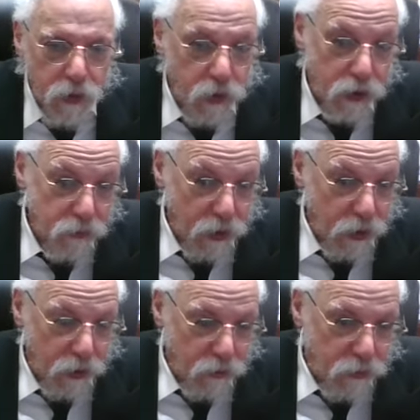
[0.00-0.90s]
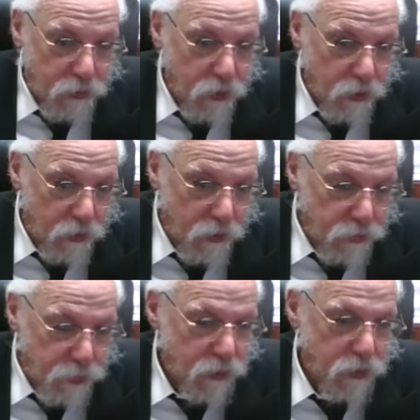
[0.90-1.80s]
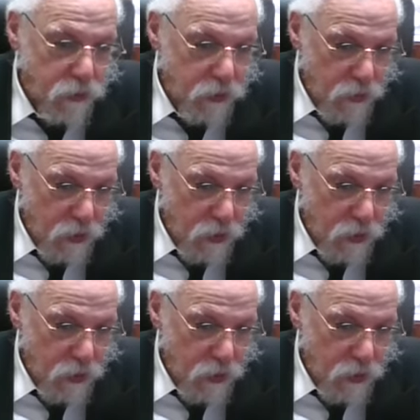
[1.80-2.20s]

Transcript: it doesn't make it uh, possible.